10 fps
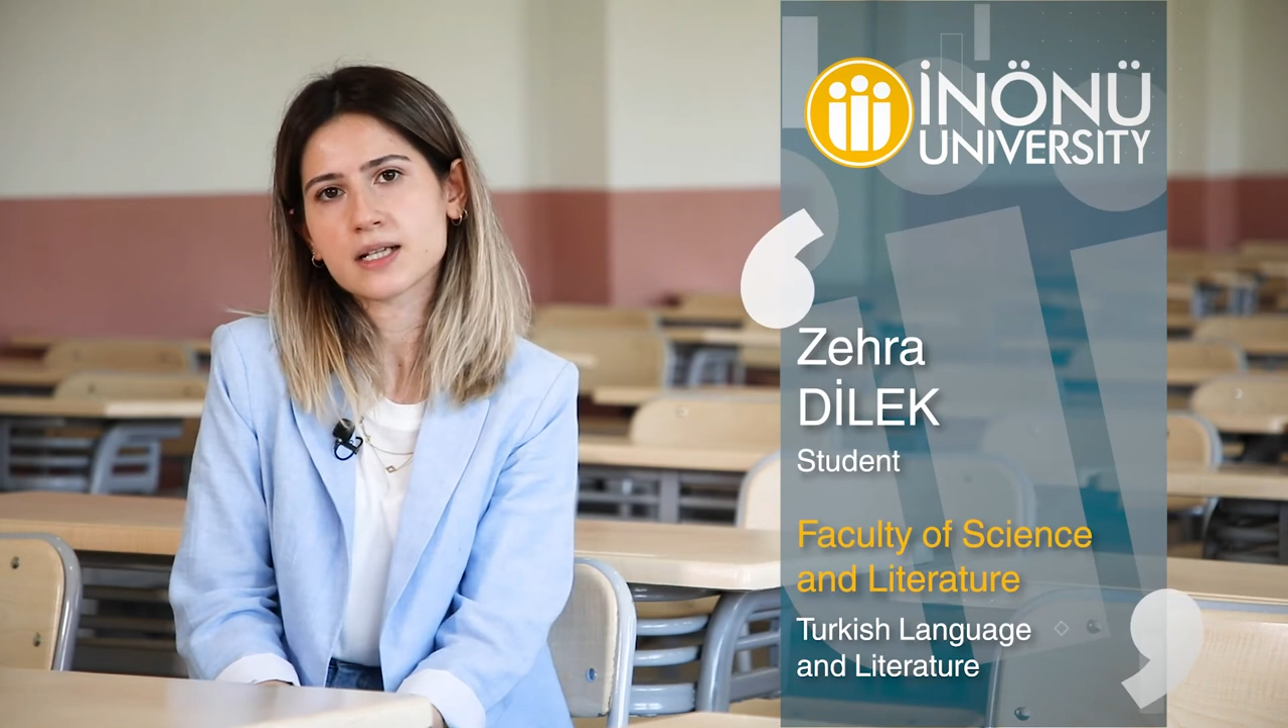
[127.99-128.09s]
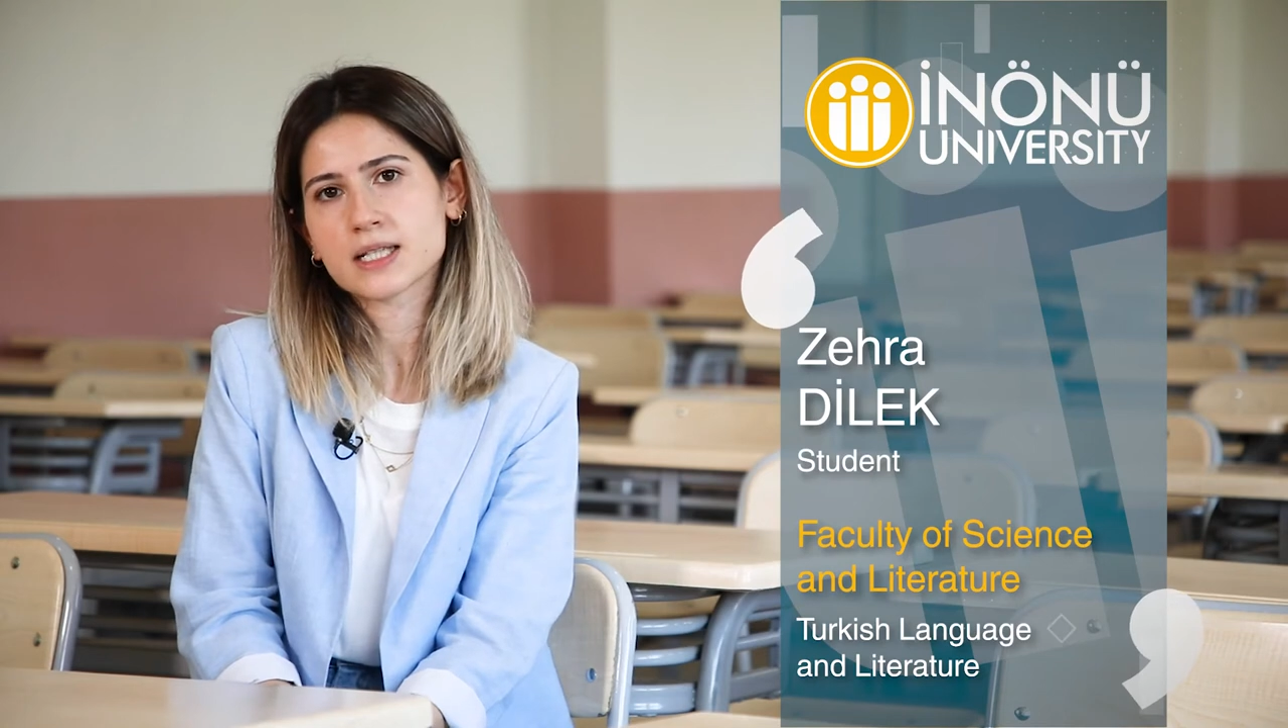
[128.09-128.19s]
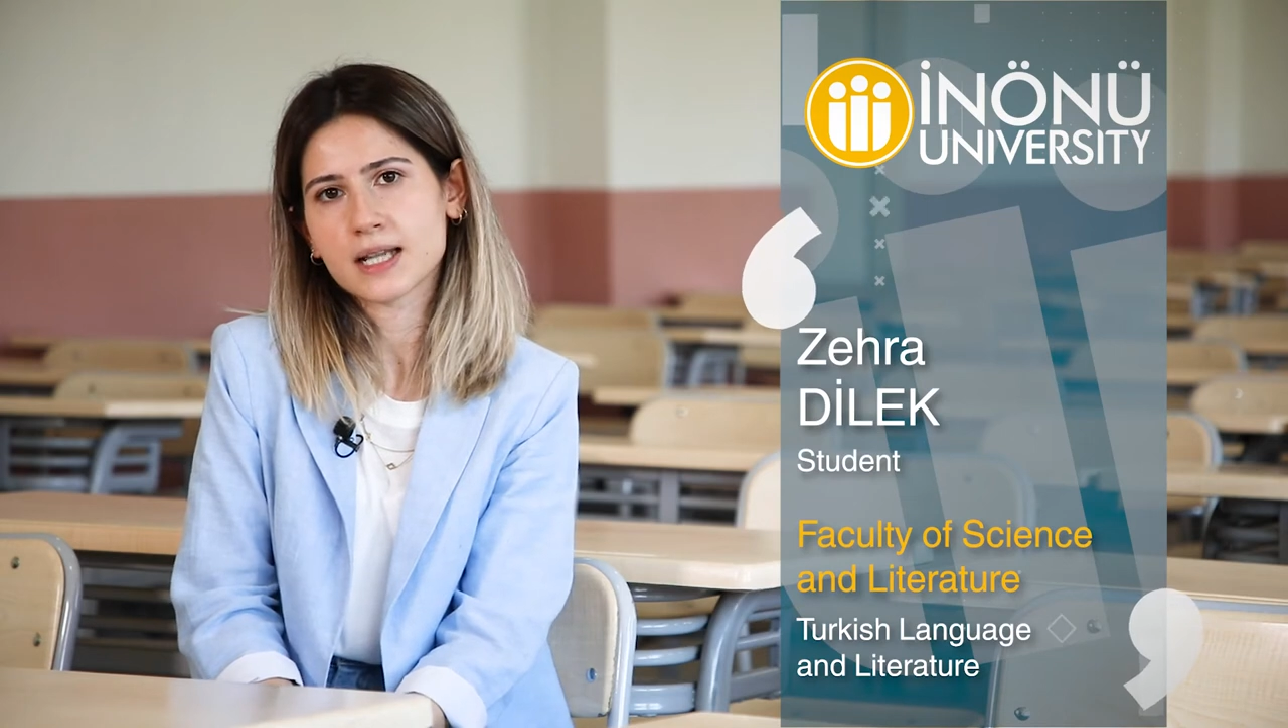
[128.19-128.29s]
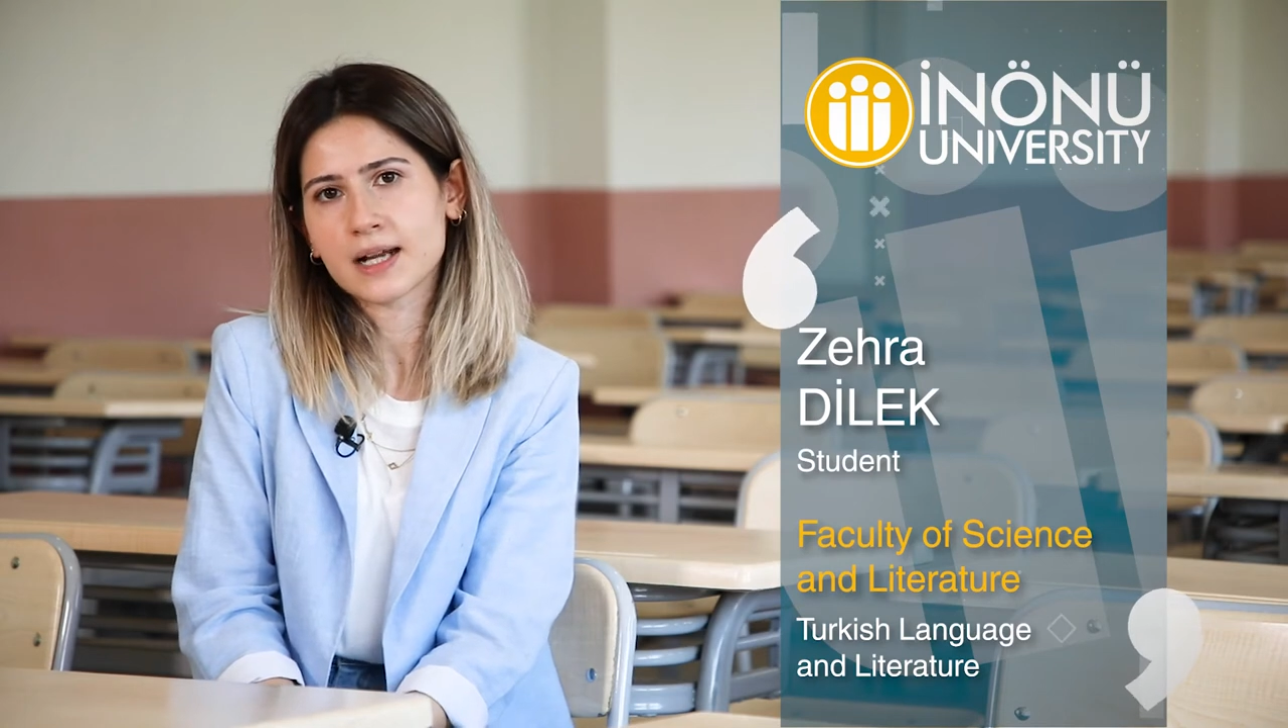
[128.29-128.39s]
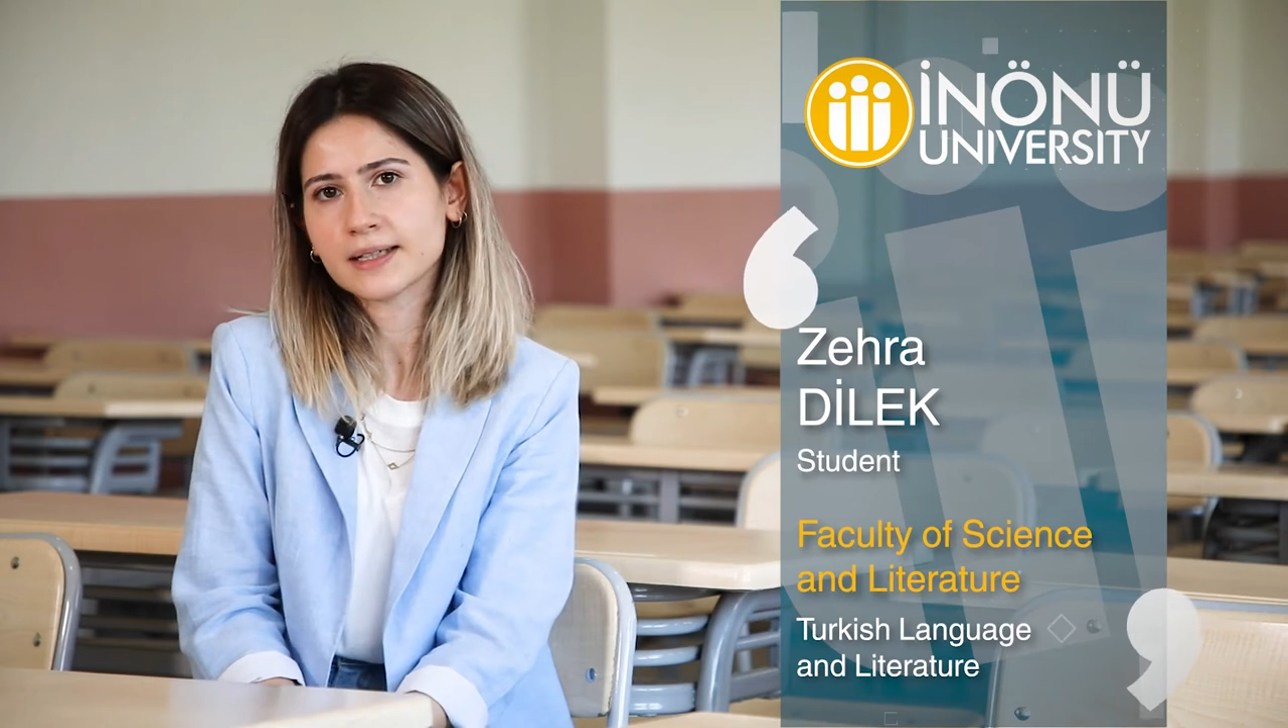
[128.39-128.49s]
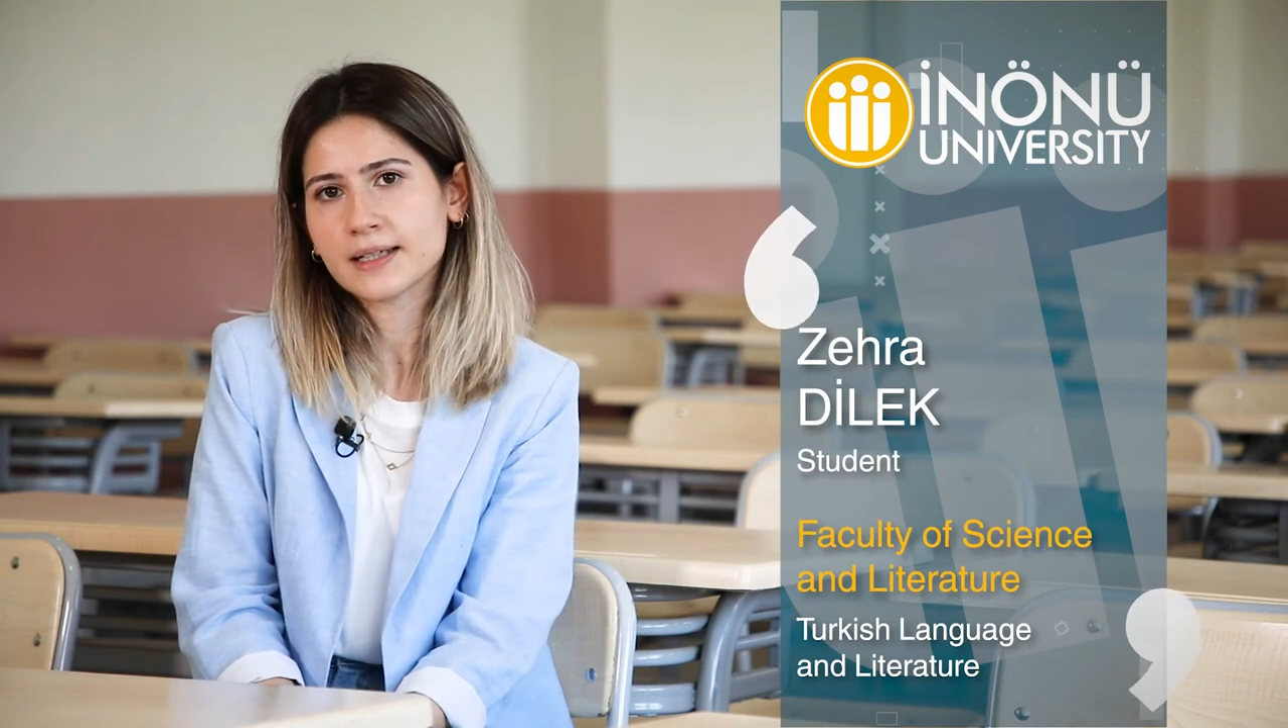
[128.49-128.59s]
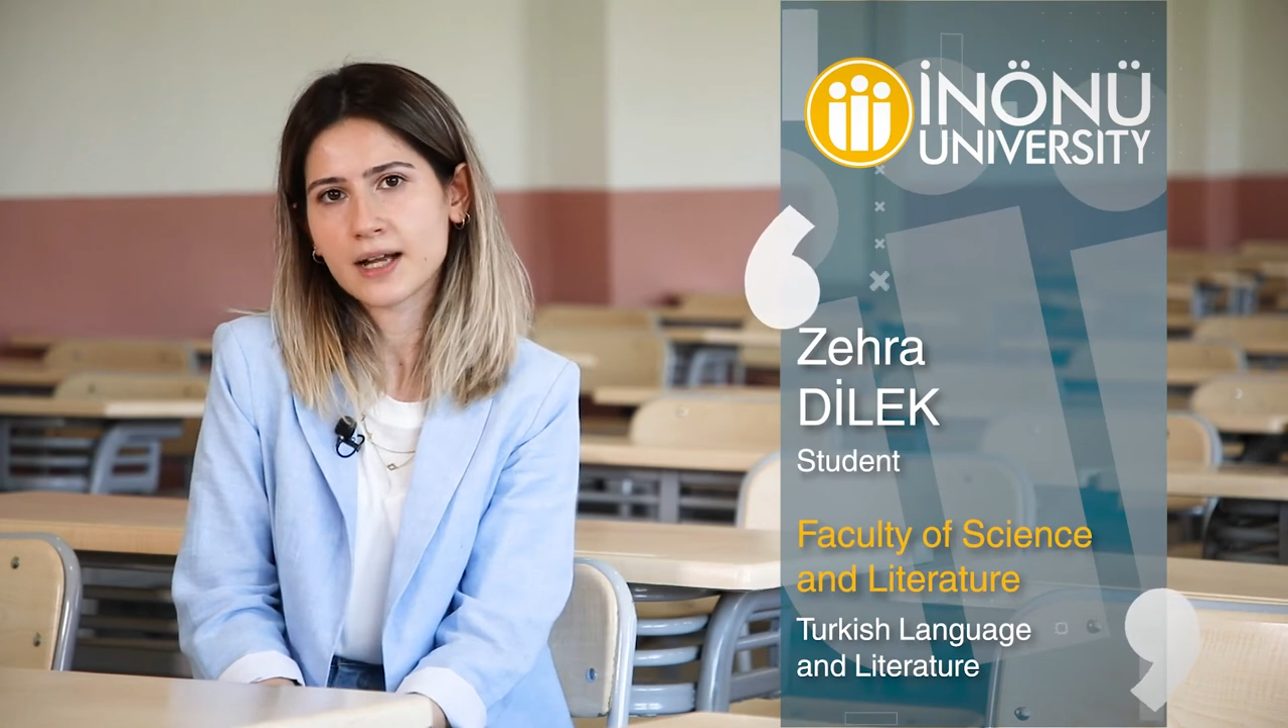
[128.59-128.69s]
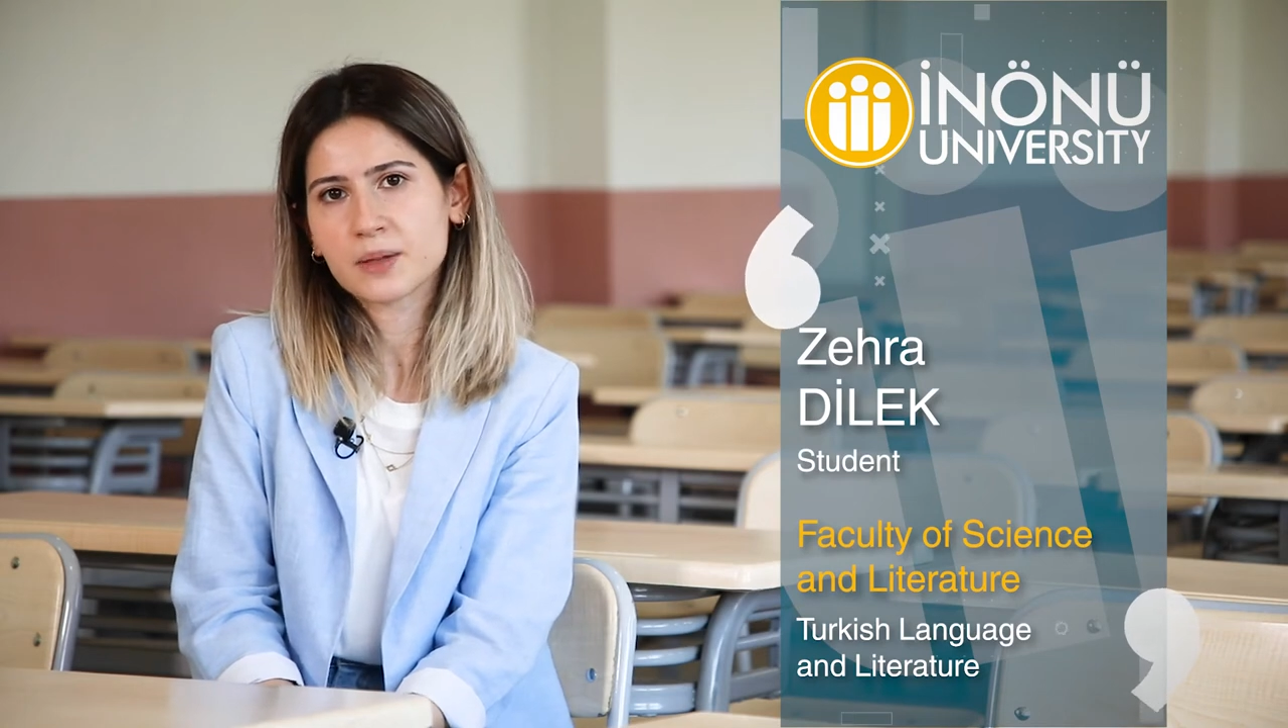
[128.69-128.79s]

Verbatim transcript: Economics and